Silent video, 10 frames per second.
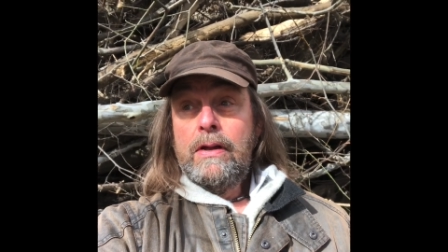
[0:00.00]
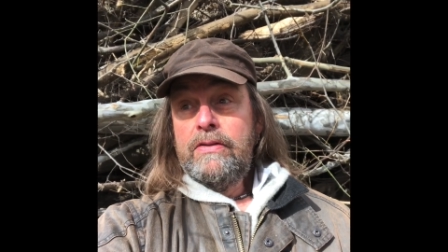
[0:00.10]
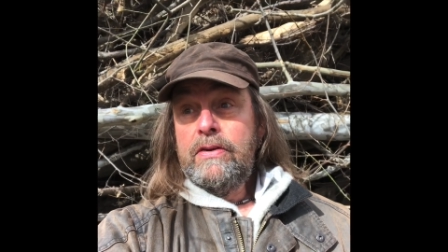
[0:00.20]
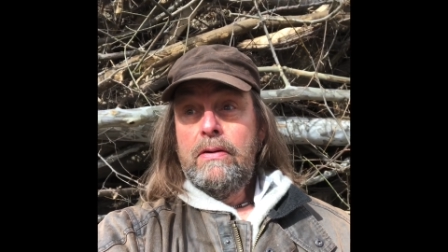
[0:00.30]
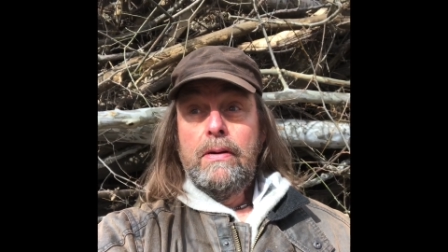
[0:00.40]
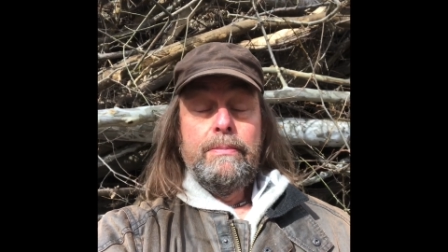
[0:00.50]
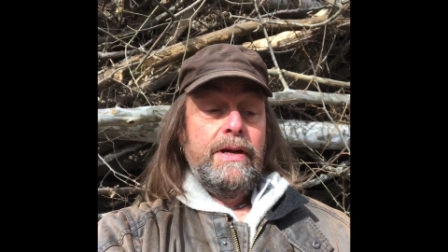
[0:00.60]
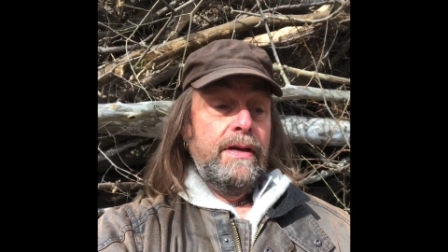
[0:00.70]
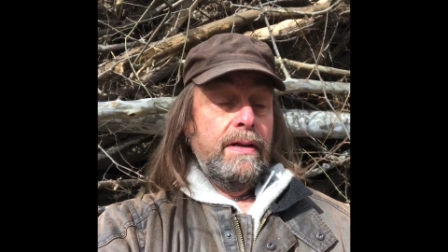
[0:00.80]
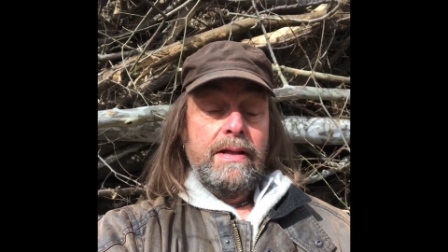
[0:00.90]
So, I
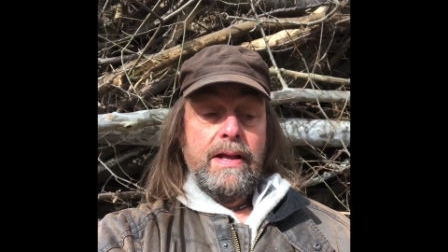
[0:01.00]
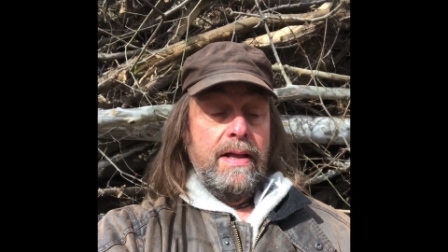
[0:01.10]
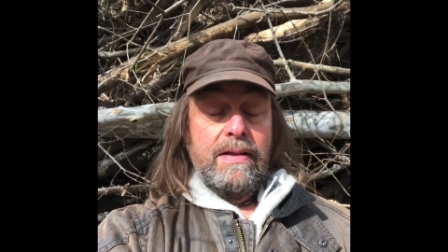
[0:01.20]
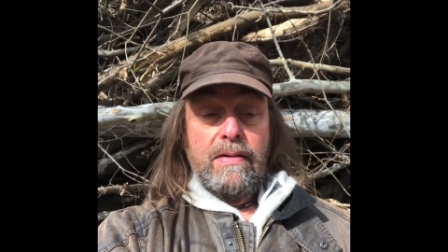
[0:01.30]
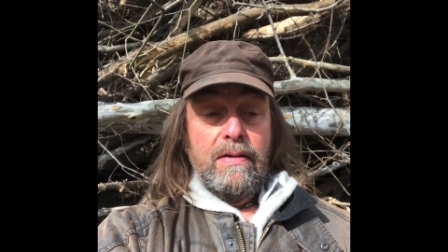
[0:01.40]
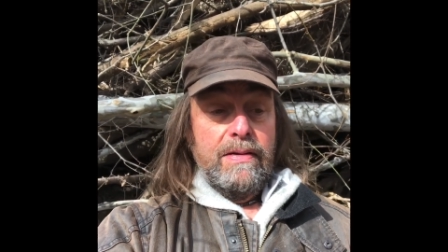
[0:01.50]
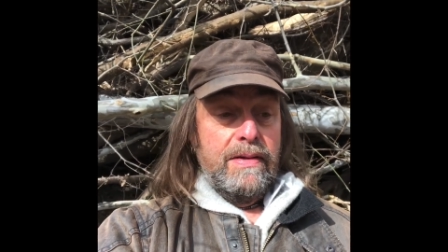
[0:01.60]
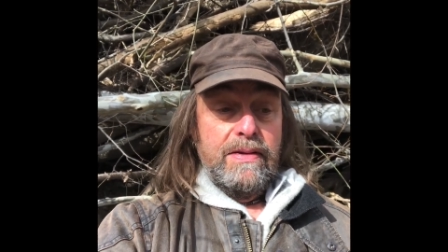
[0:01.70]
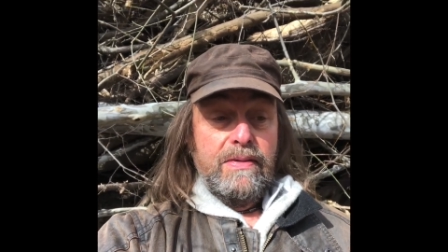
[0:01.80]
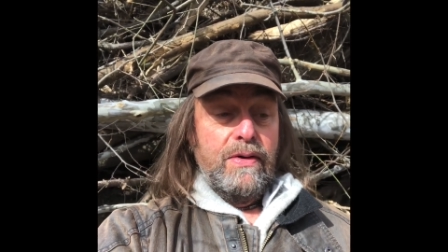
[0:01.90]
mean,
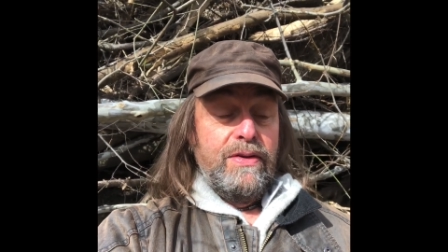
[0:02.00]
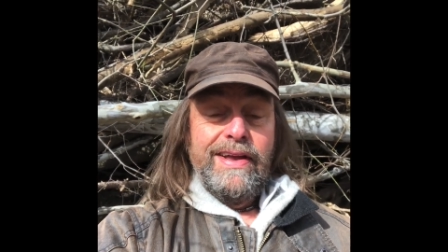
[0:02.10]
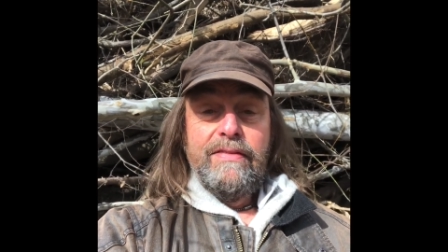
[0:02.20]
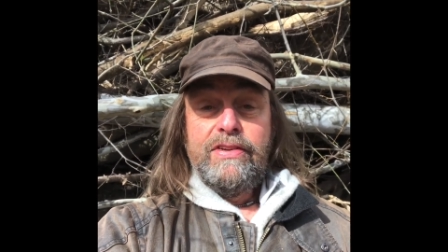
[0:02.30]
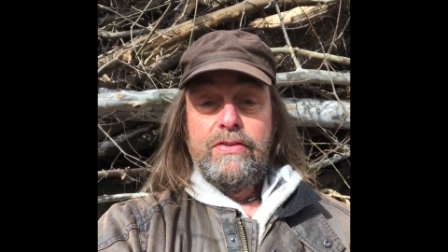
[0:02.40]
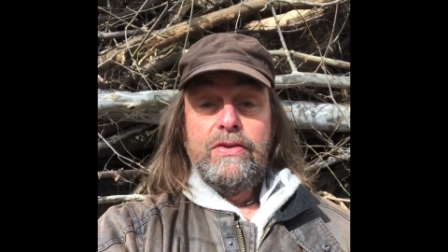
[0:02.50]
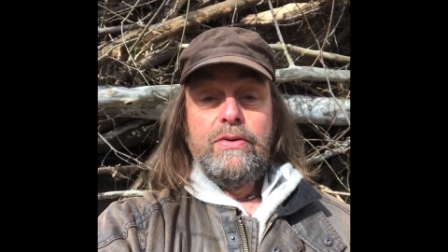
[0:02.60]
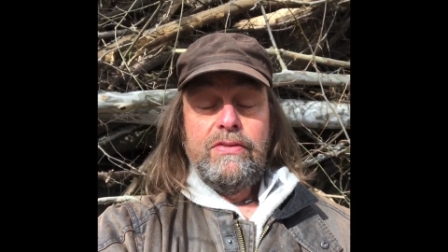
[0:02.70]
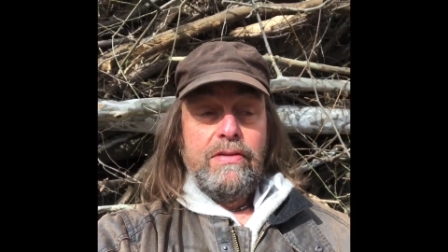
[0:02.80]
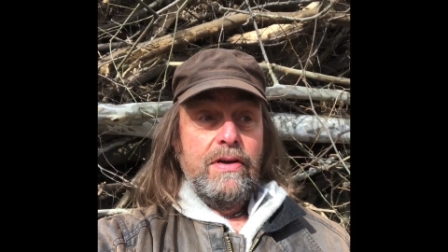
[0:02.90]
all you have to do
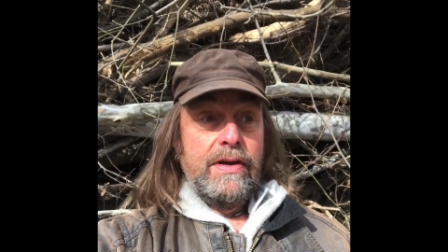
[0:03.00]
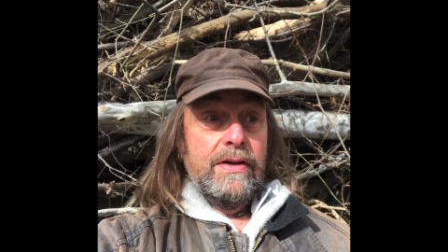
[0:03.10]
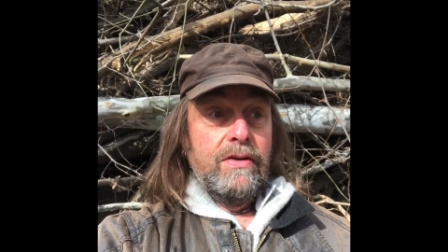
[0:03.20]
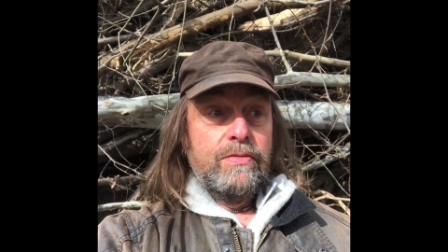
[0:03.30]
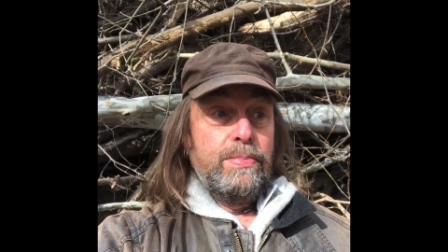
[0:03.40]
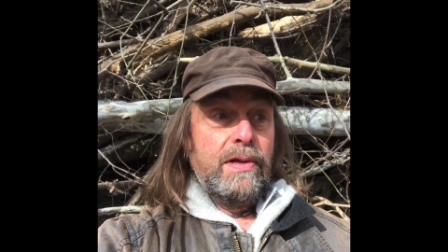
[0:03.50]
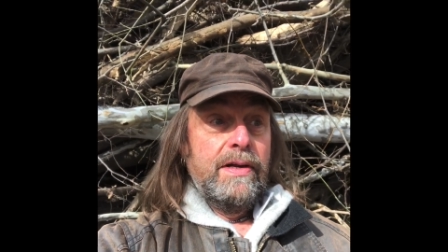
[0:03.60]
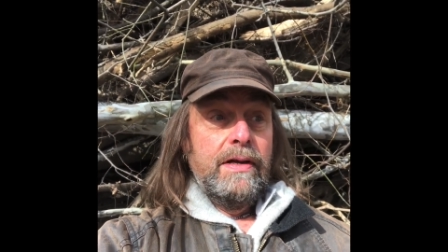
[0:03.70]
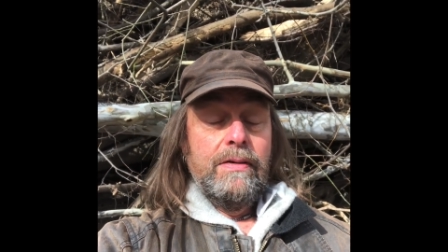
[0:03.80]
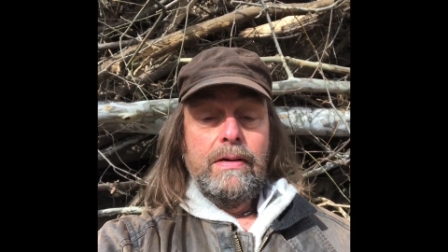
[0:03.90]
is look, and there's
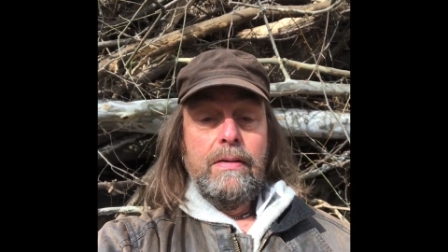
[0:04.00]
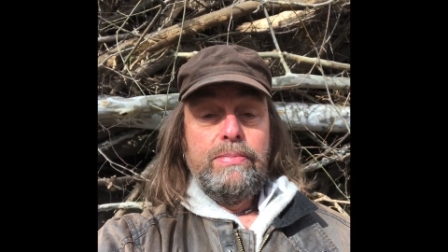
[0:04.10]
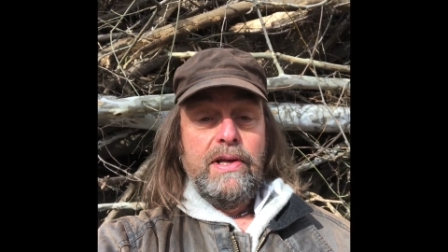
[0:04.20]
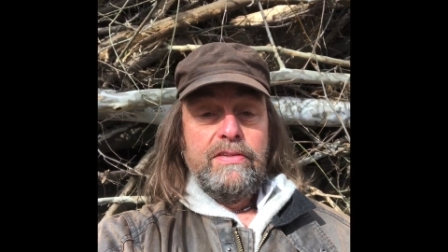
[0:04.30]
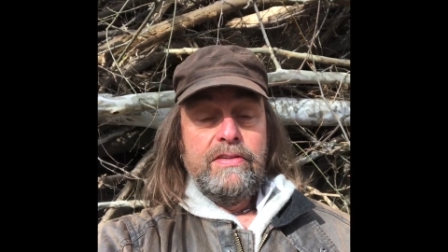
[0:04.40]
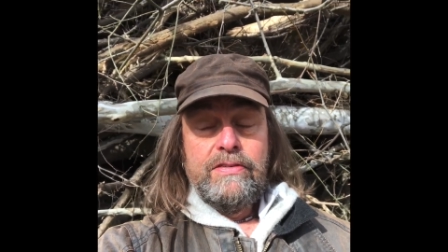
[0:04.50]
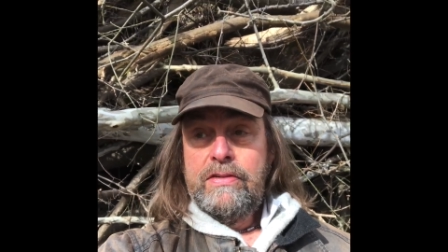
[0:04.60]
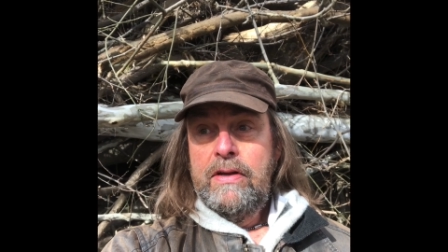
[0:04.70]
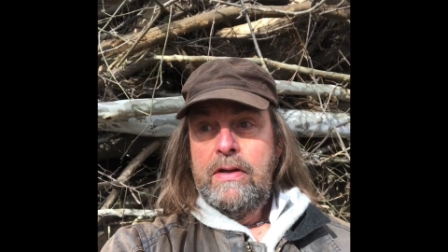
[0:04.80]
plenty of places